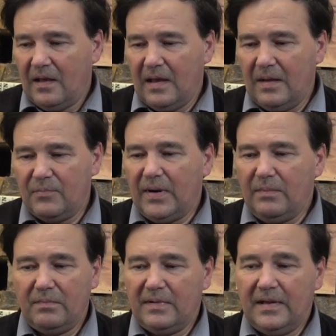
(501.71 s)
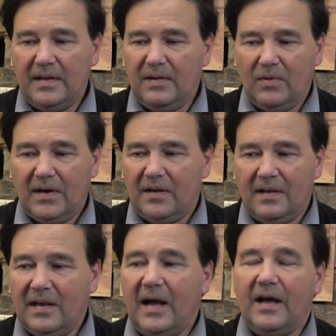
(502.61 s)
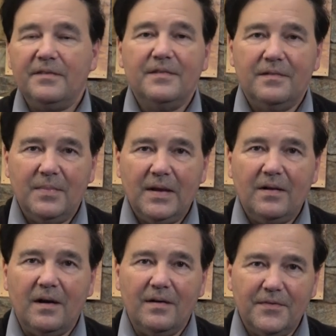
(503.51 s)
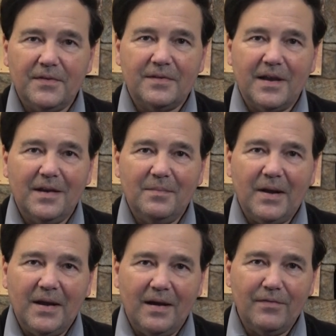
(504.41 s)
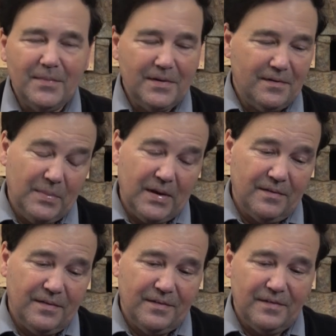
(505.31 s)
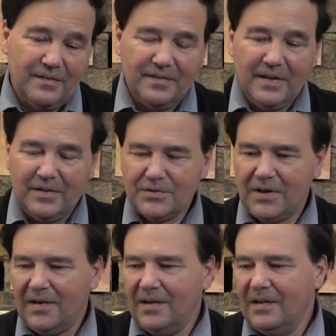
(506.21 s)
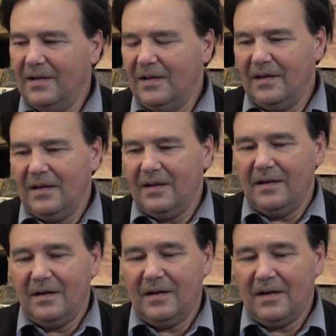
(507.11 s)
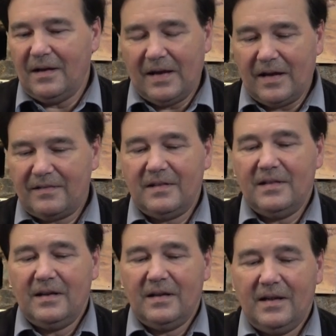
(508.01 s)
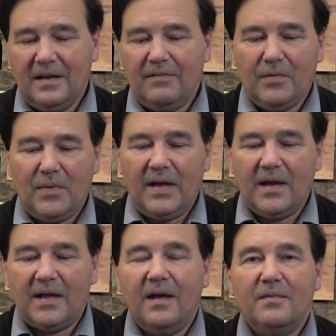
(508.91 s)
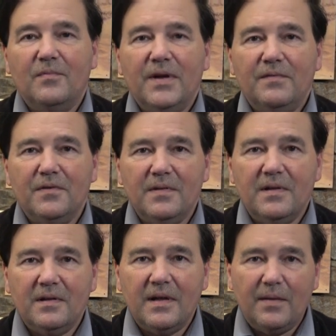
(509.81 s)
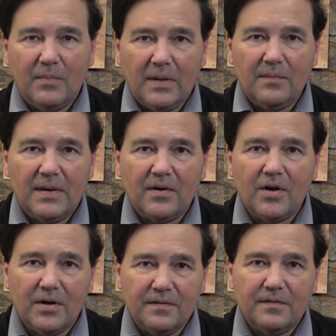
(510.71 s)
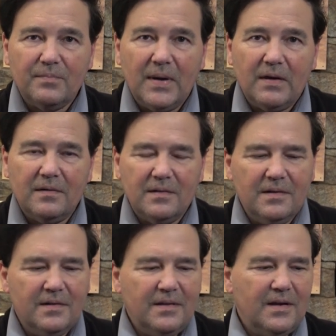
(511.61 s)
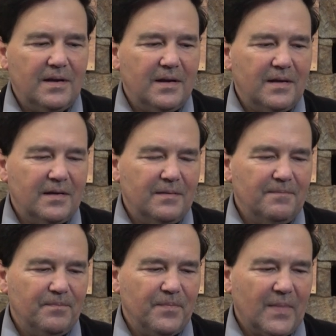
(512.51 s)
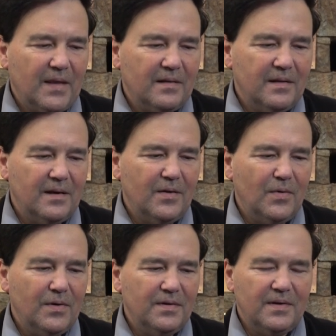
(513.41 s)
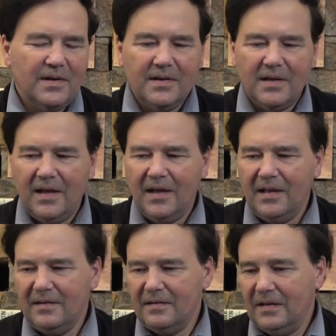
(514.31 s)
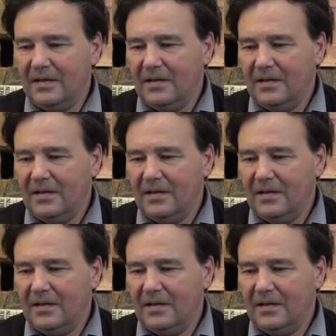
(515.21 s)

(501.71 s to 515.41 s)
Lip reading: and probably one of the last to be confiscated by governments because it's a single shot. Excellent in every way. I can't wait for the 8mm Kurtz barrel that I ordered, and